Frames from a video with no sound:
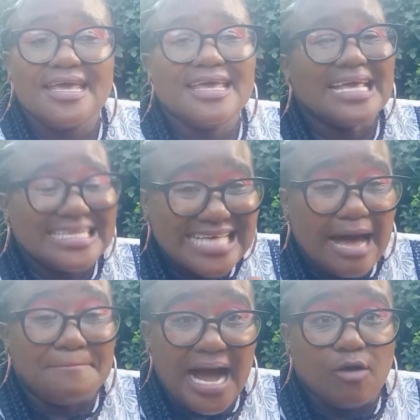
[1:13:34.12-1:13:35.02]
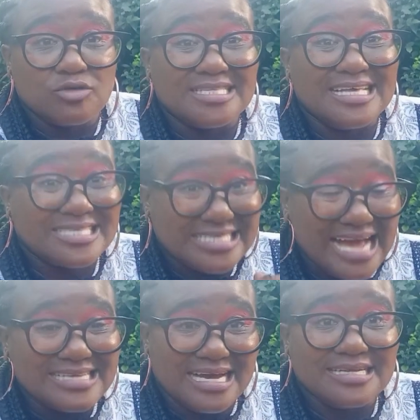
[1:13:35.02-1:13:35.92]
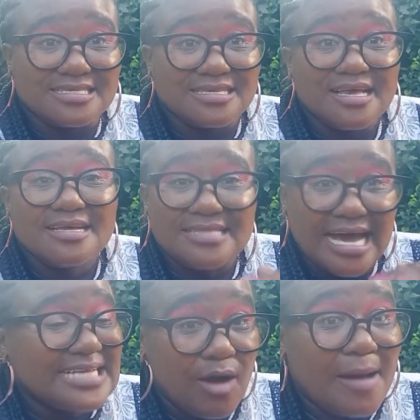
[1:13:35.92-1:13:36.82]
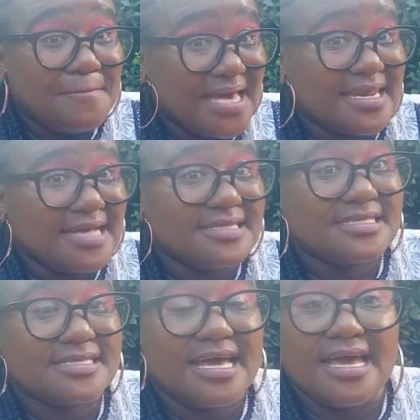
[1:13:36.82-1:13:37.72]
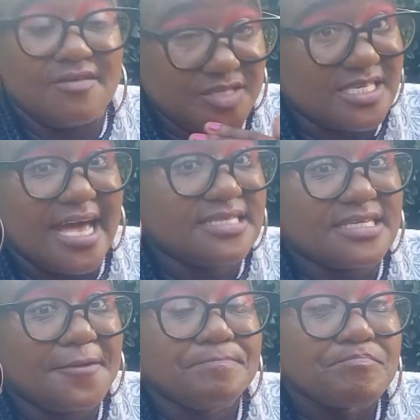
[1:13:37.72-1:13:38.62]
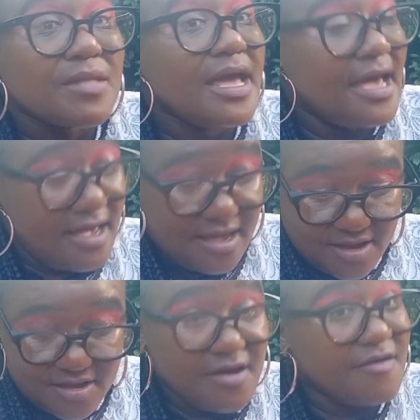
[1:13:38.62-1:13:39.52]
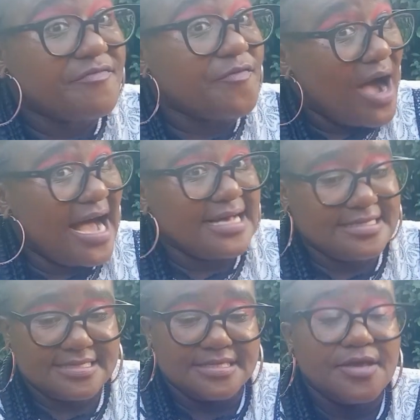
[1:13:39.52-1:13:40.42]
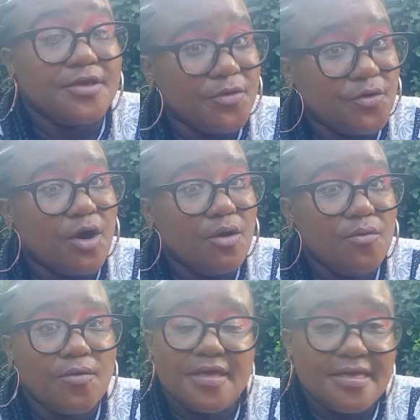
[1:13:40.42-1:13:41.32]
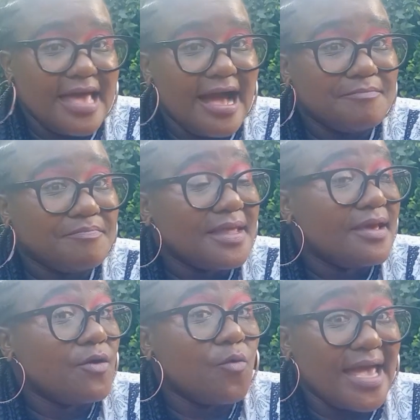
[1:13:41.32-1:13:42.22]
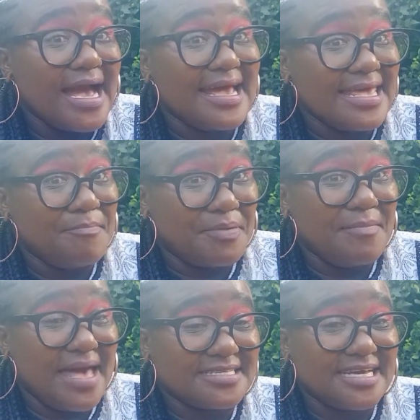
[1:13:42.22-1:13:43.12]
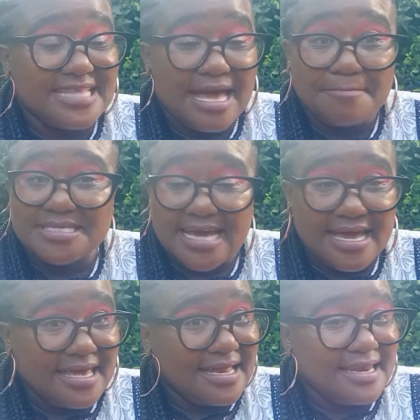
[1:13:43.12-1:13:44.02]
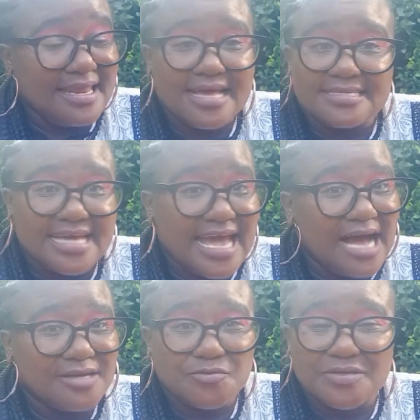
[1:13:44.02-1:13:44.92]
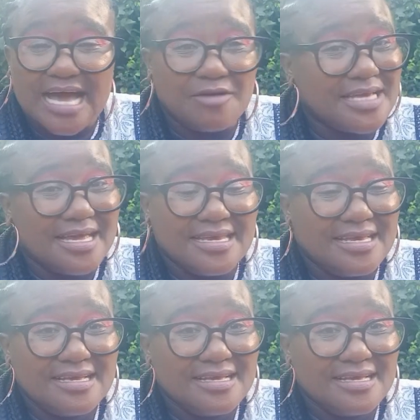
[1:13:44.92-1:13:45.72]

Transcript: It's about the standards that our parents have set for us, you know. Yeah, we are implementing them day in and day out without any